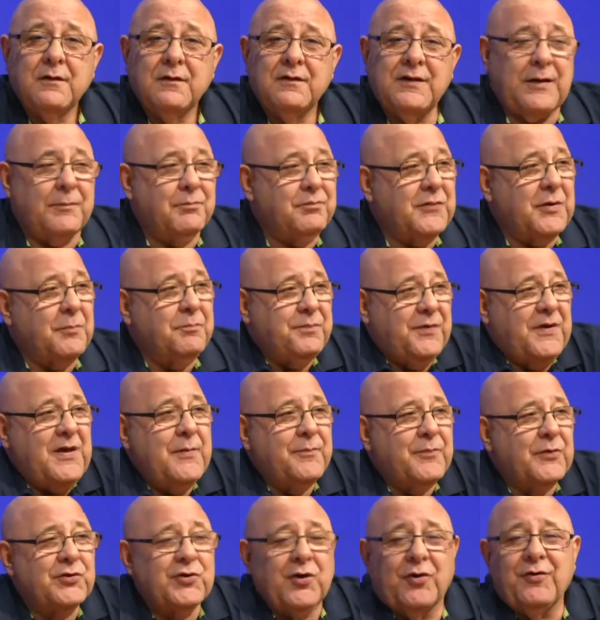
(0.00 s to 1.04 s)
that the
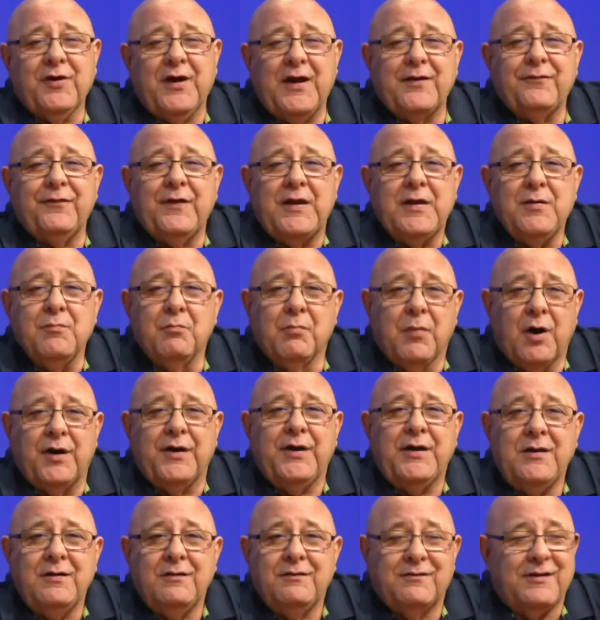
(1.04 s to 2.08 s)
people don't have any
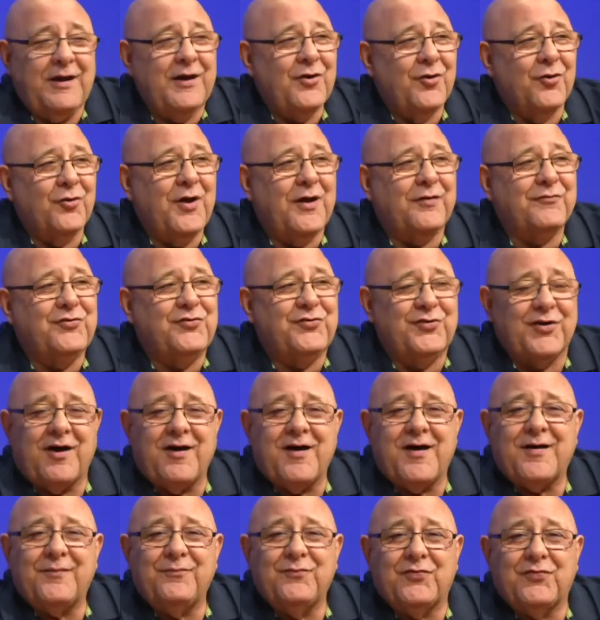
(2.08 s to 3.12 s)
money, they don't have
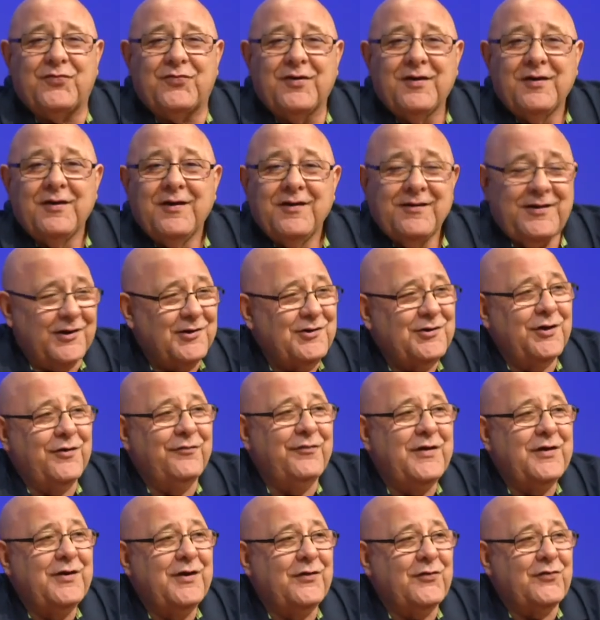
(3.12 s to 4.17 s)
jobs, that live
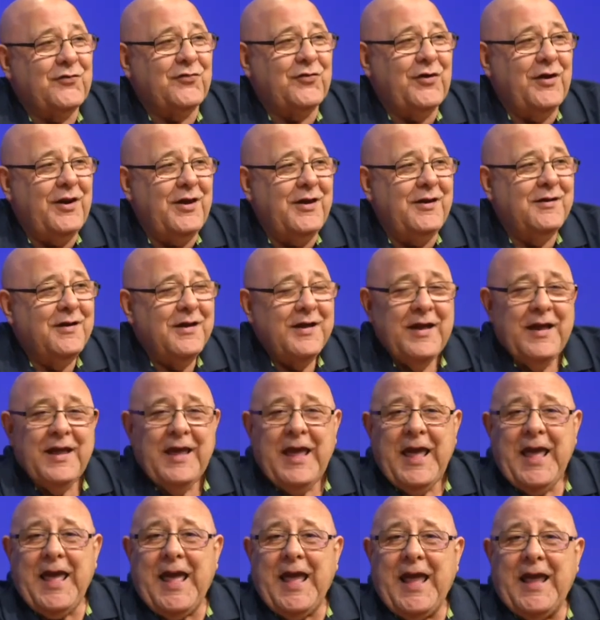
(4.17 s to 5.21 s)
in this city,
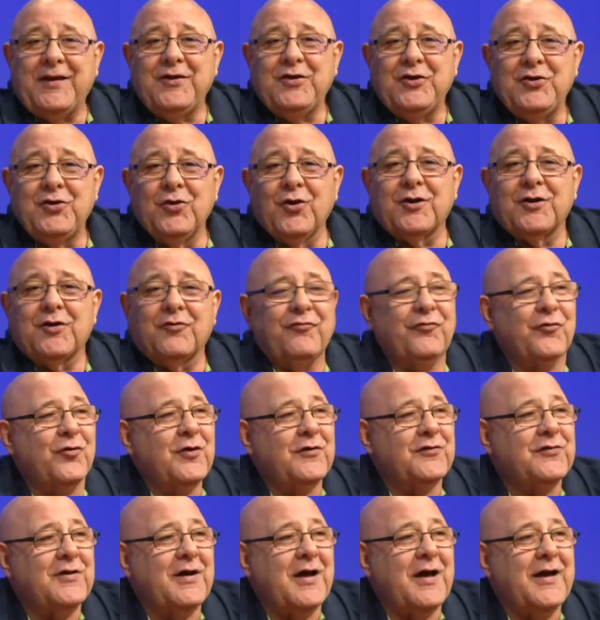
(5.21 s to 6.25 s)
and you're the
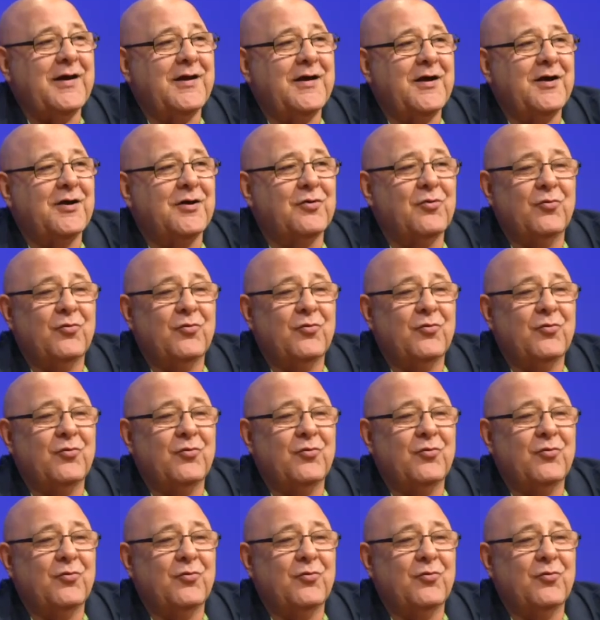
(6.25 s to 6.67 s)
first guy to go.